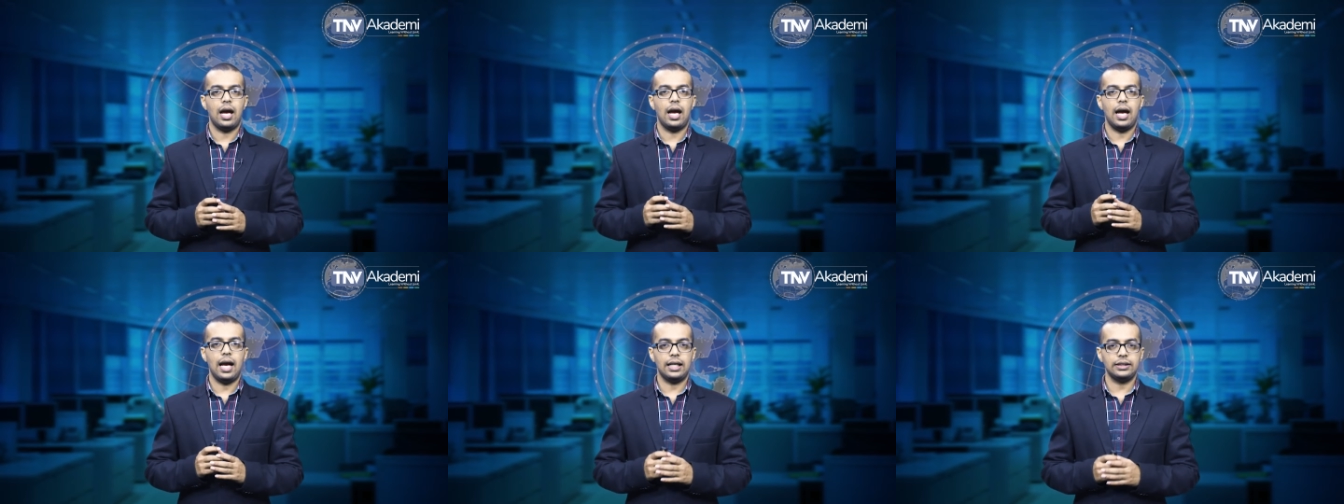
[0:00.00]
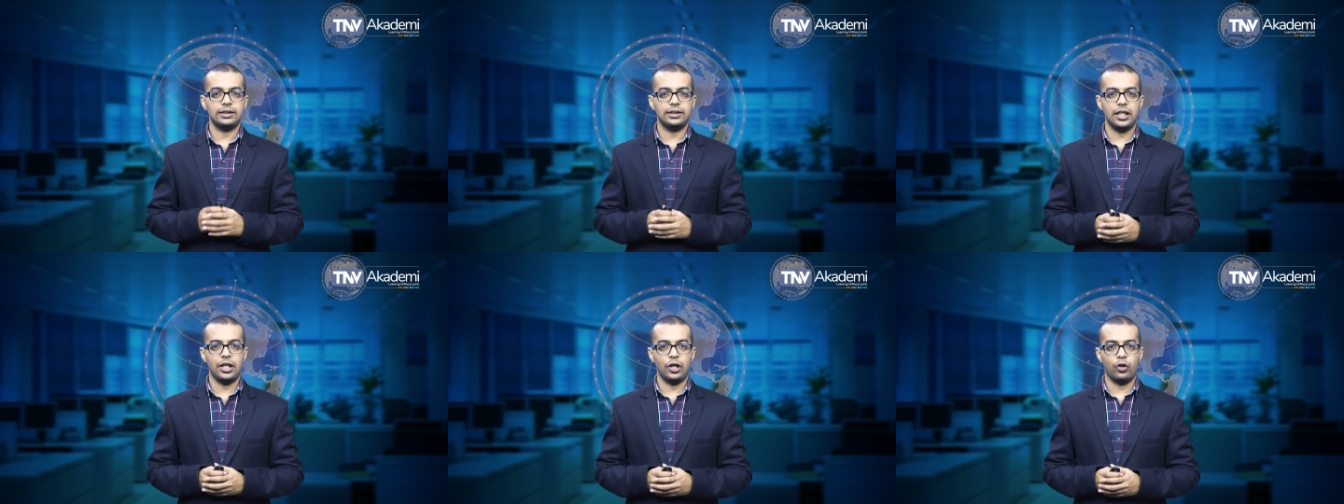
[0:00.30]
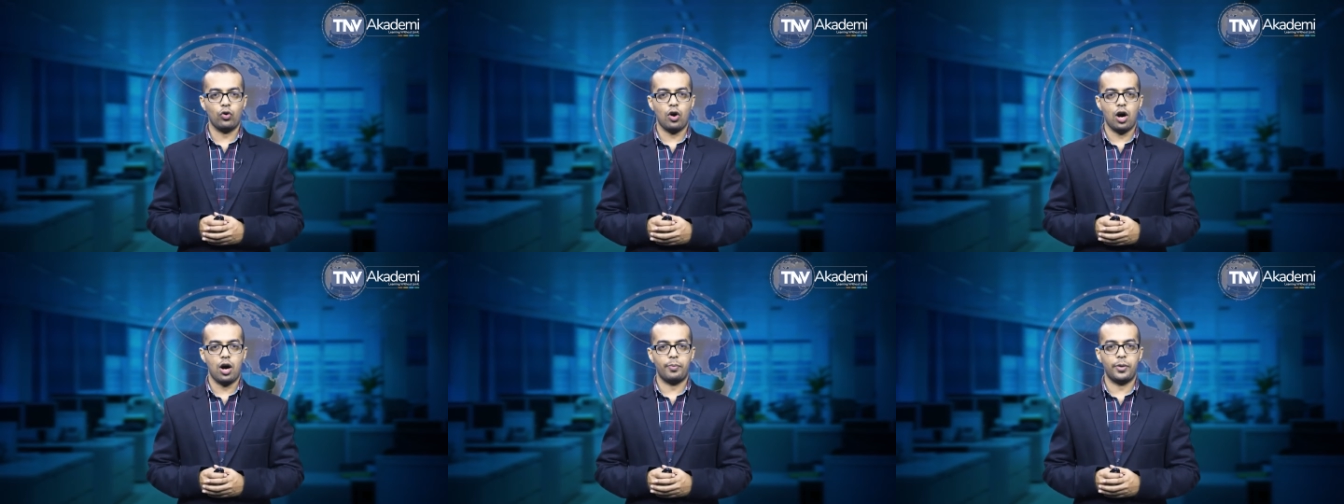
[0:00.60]
As the
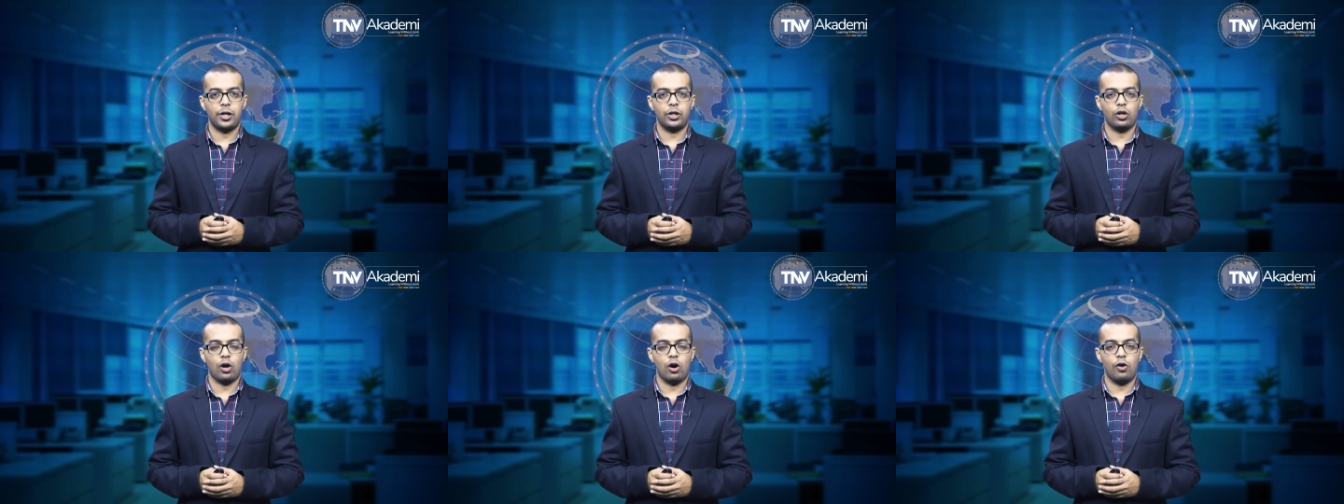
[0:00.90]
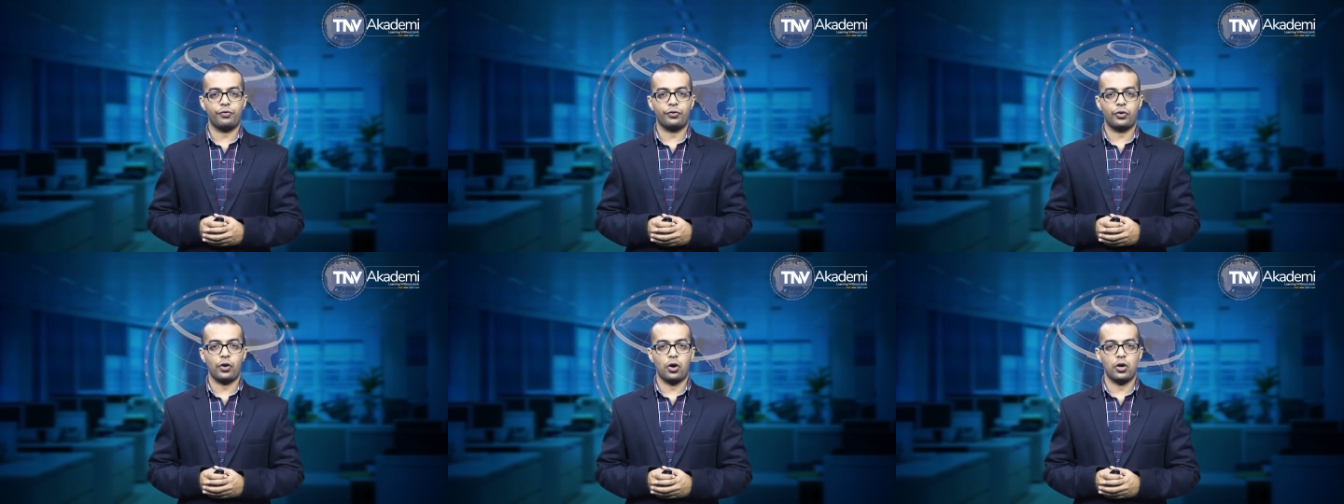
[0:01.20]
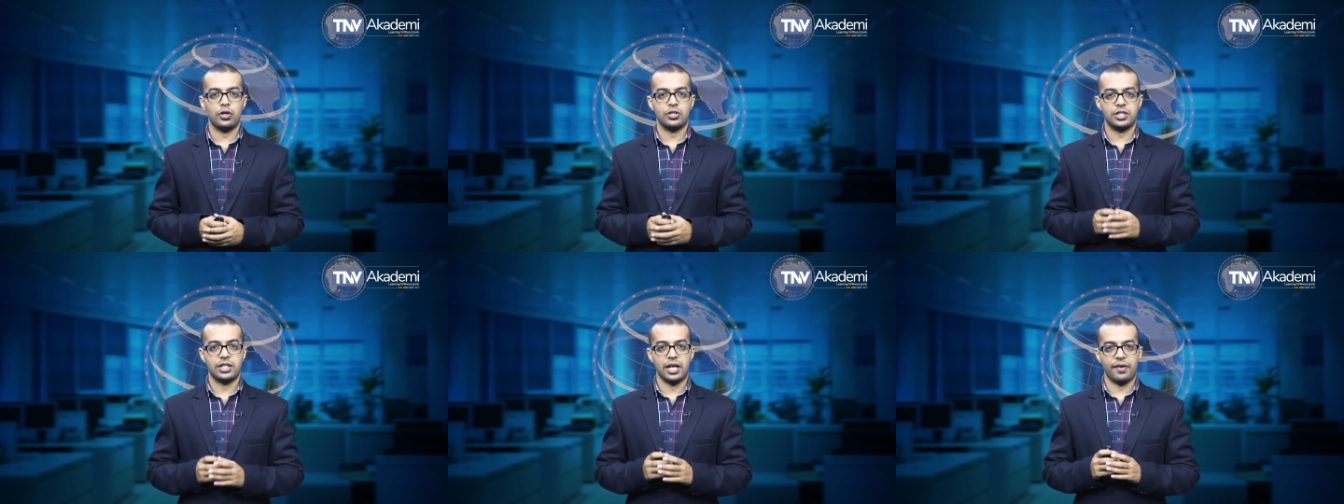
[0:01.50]
requirement of
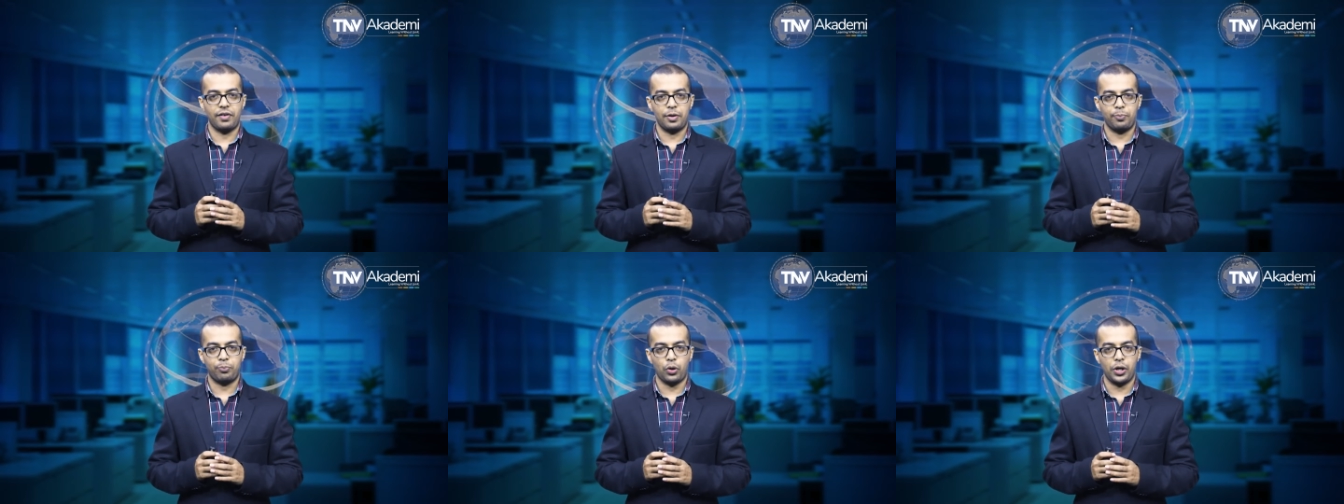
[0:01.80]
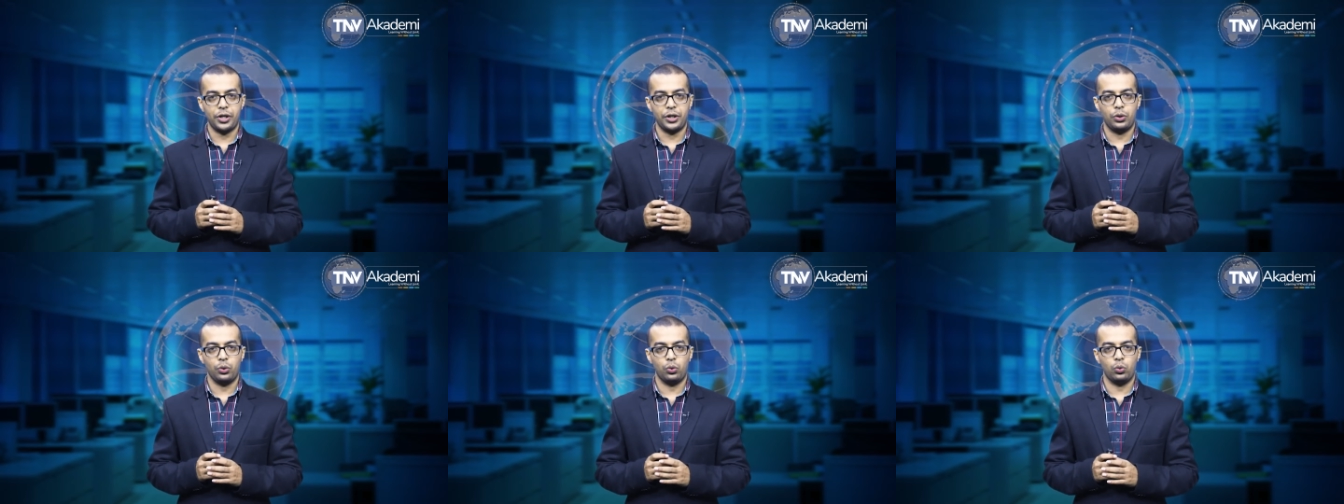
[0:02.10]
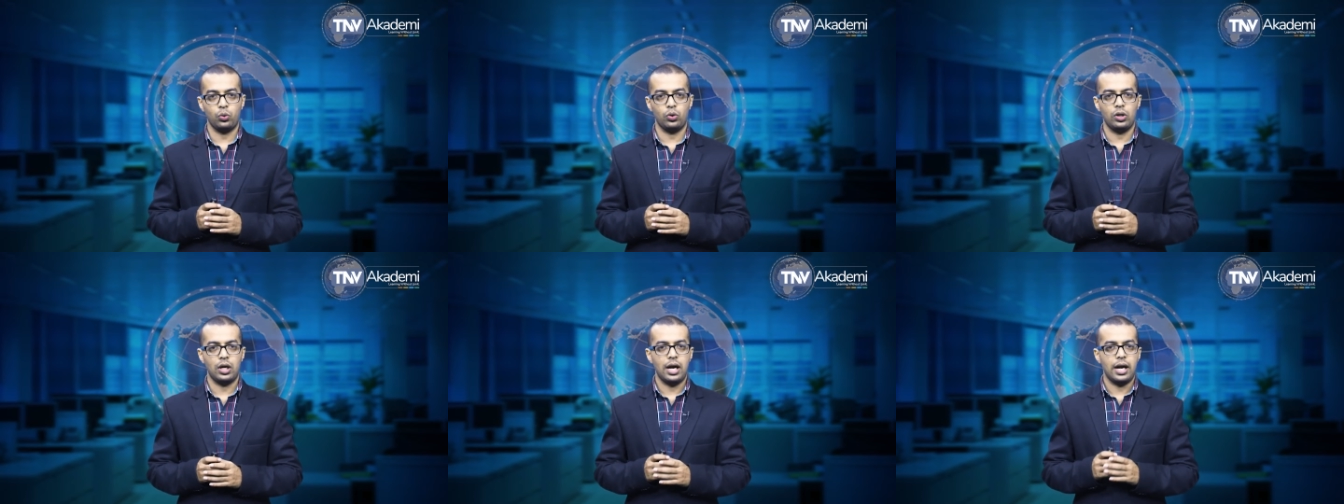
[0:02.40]
clause
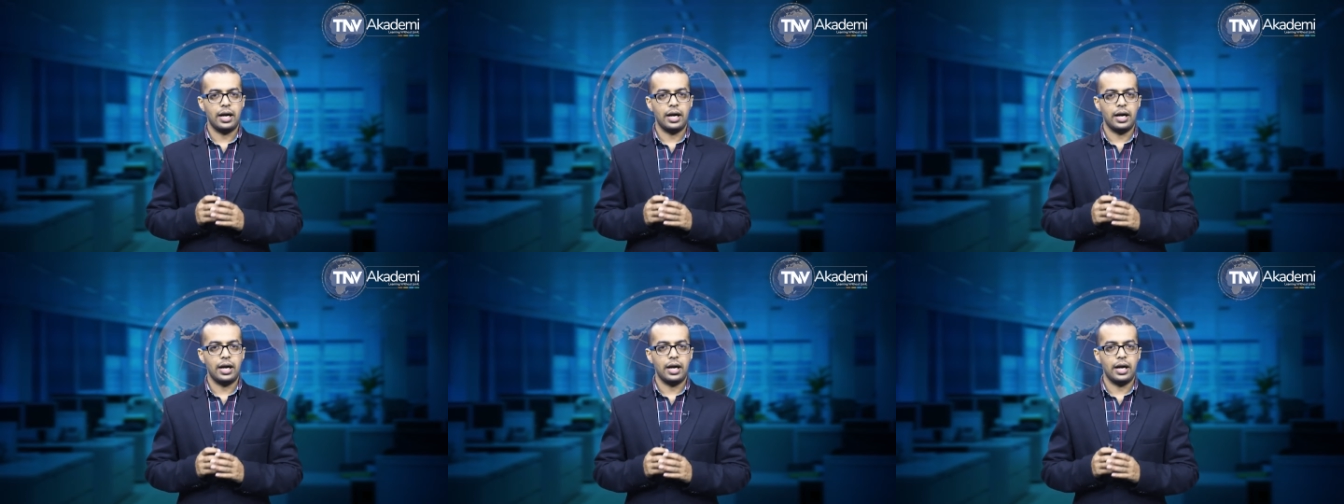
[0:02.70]
7.2